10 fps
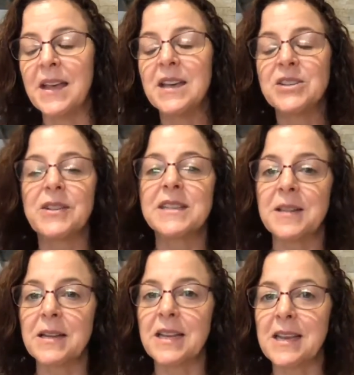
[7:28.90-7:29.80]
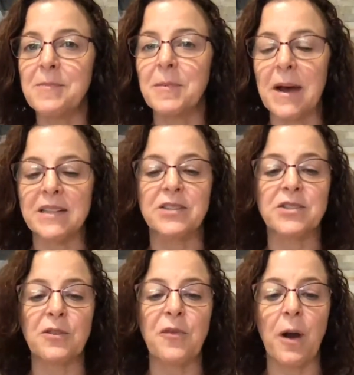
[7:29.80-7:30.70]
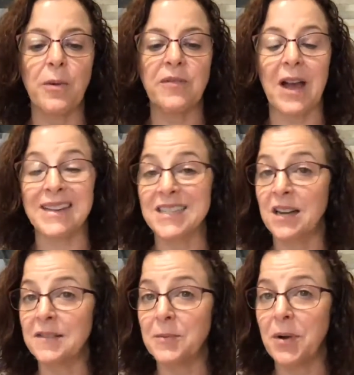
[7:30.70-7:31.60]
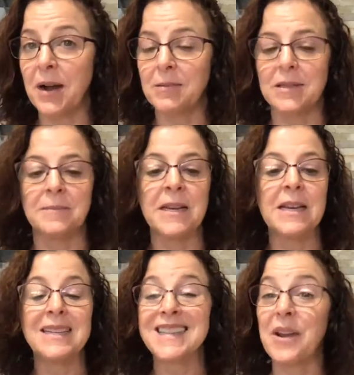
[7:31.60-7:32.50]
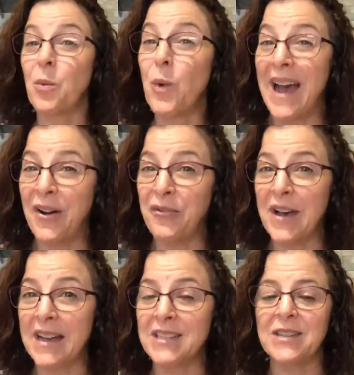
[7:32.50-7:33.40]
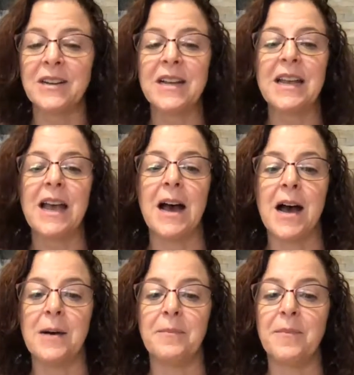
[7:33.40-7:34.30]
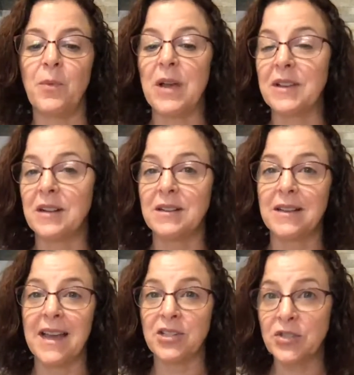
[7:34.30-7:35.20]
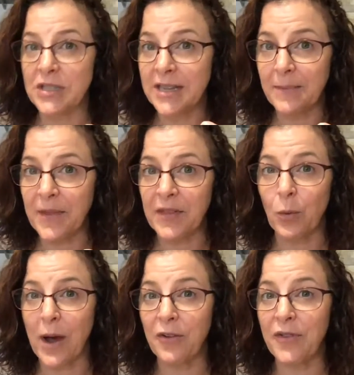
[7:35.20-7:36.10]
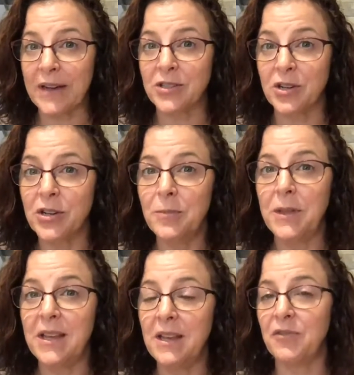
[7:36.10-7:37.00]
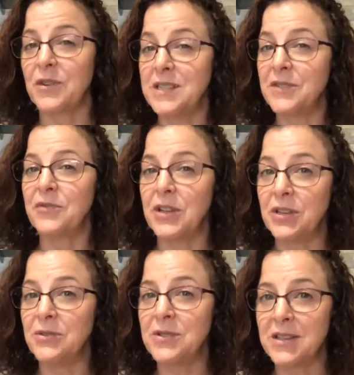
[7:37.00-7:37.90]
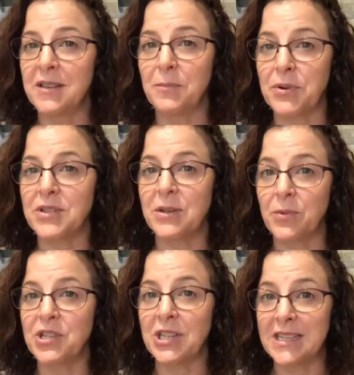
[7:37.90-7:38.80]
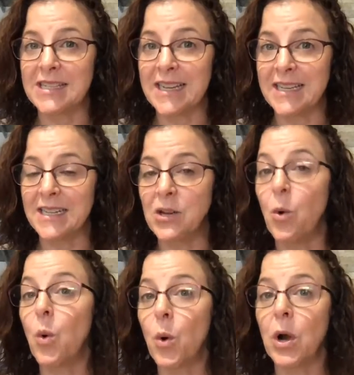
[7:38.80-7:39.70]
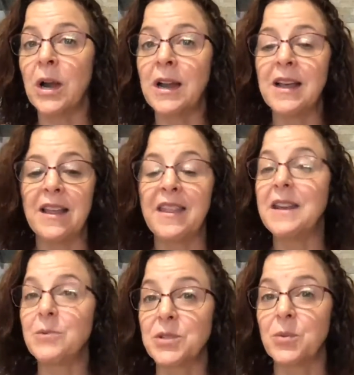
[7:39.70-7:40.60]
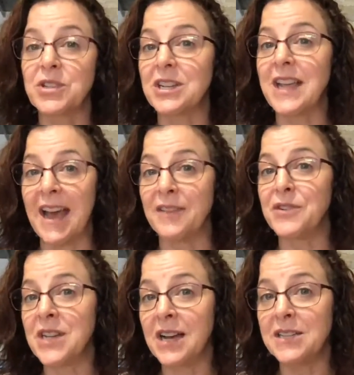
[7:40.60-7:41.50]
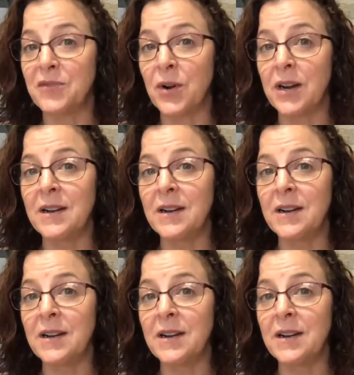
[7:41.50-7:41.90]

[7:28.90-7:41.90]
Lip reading: So that's something to keep in mind. So far we've got, it solves a problem. It's got a wow factor. We have a little extra tip that the wow factor could be for a different use than the person originally intended or than it was originally advertised for.